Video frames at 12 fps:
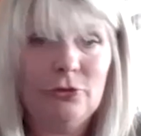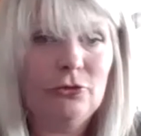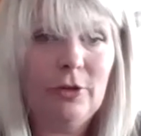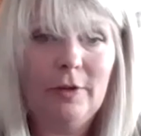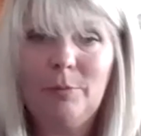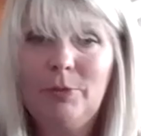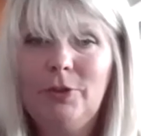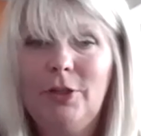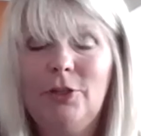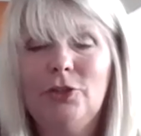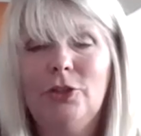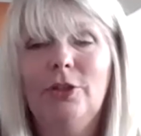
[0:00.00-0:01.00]

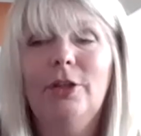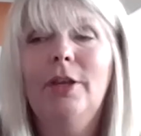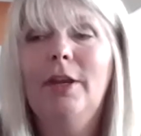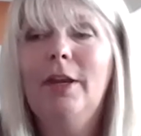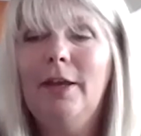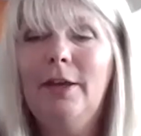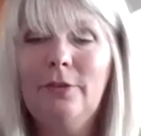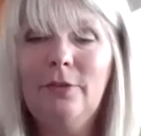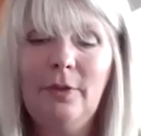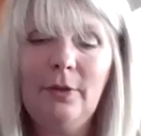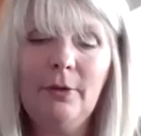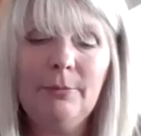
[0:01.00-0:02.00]
transportation. And so
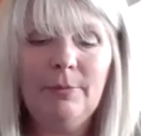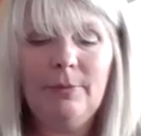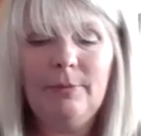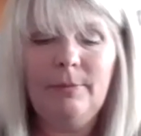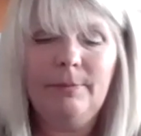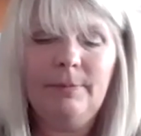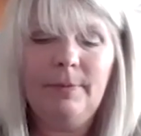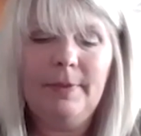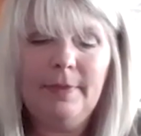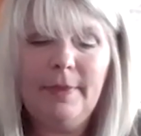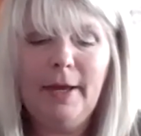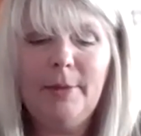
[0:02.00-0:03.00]

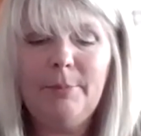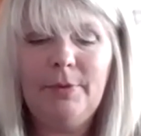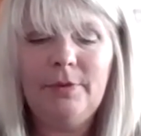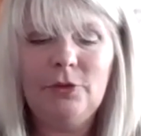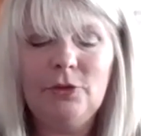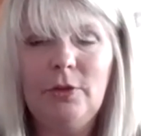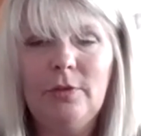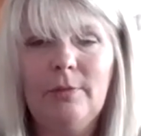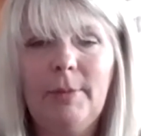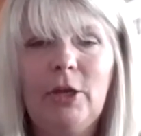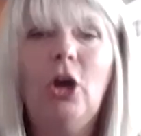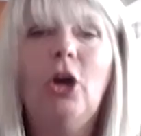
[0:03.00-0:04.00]
that position is
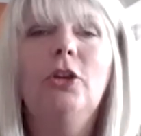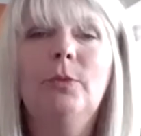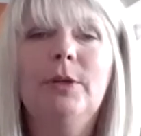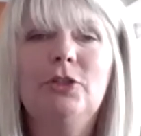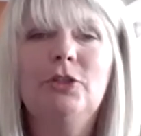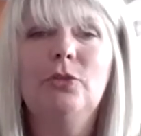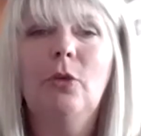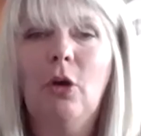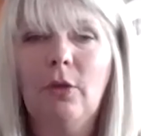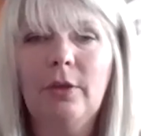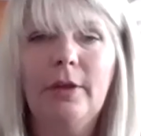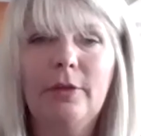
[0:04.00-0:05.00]
my conduit to
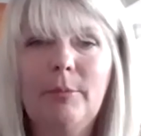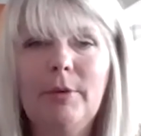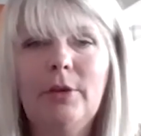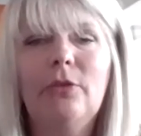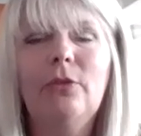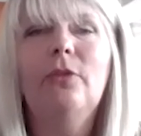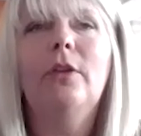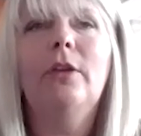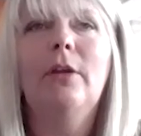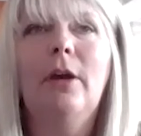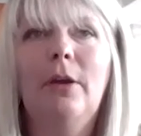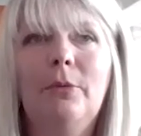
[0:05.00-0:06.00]
all the other ministries.
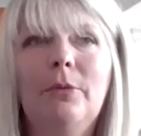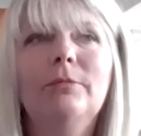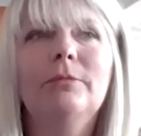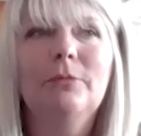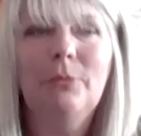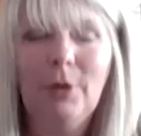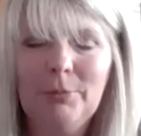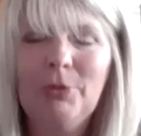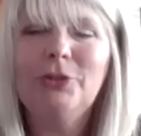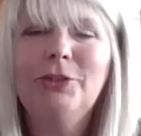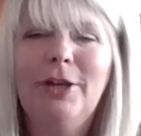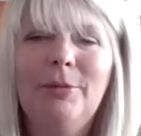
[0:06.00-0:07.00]
And I will one
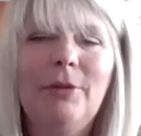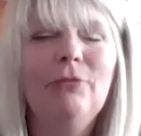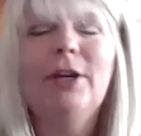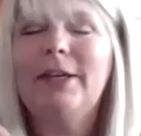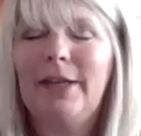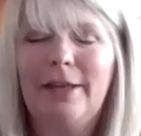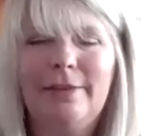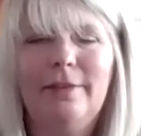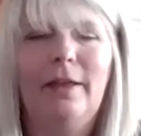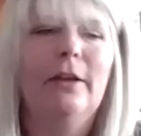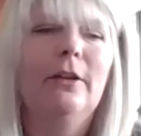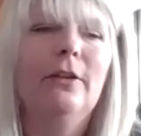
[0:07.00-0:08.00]
more time, and Rick gets
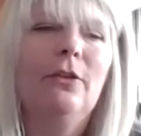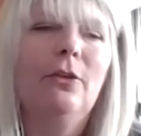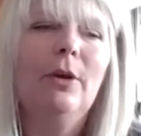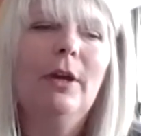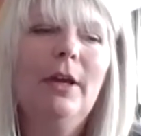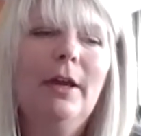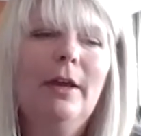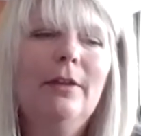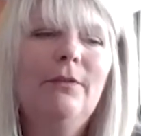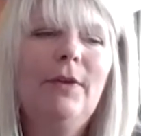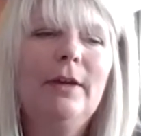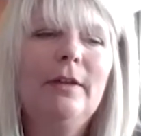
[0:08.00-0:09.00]
that. And so
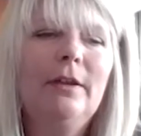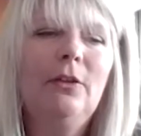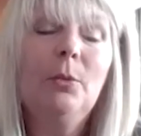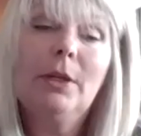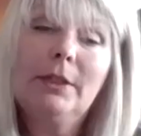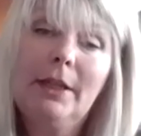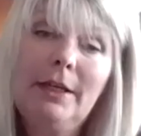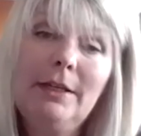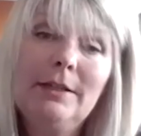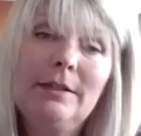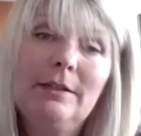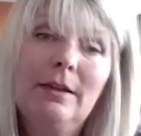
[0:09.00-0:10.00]
the fact that he's
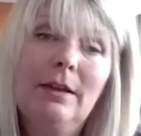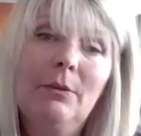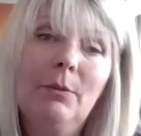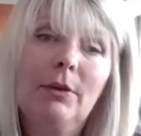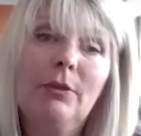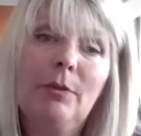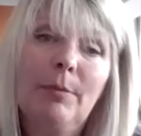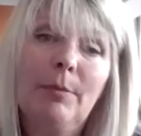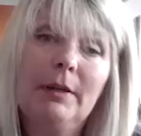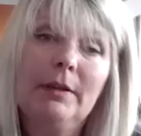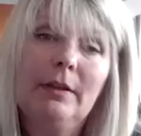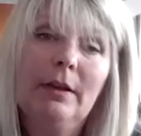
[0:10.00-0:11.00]
well-liked and
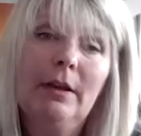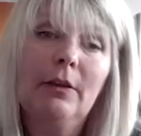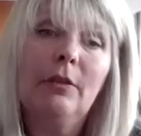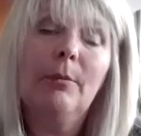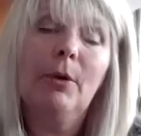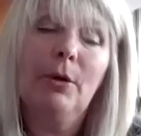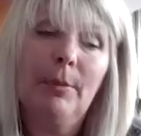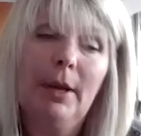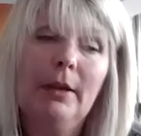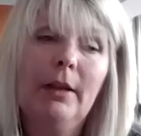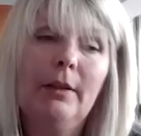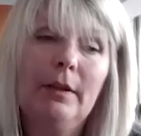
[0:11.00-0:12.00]
well-respected and a smart
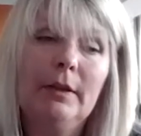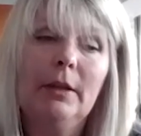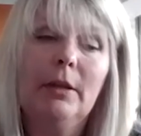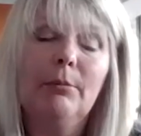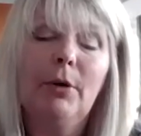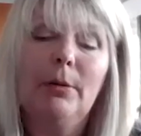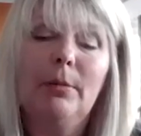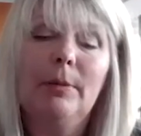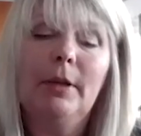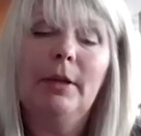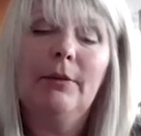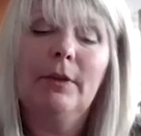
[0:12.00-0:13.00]
man, I think he can
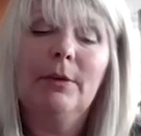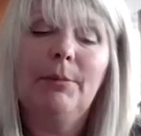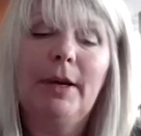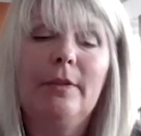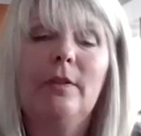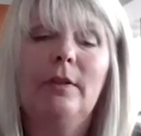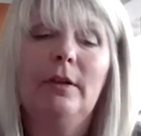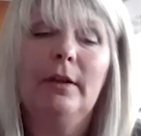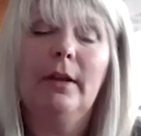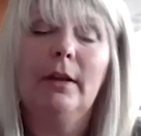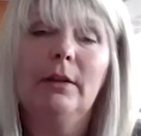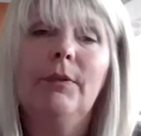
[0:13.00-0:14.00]
probably have the capacity
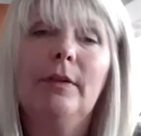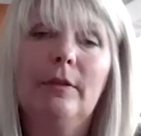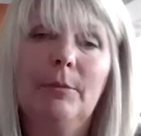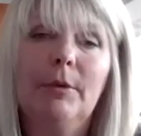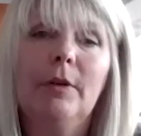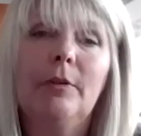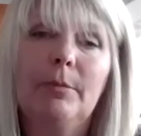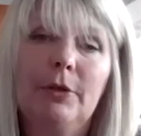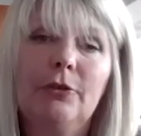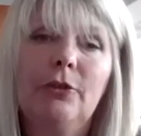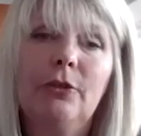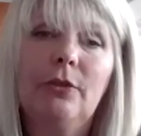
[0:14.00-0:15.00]
to elevate some municipal
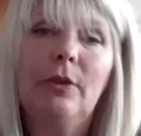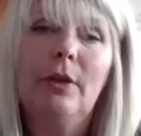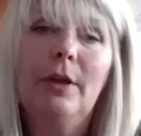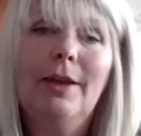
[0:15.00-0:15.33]
issues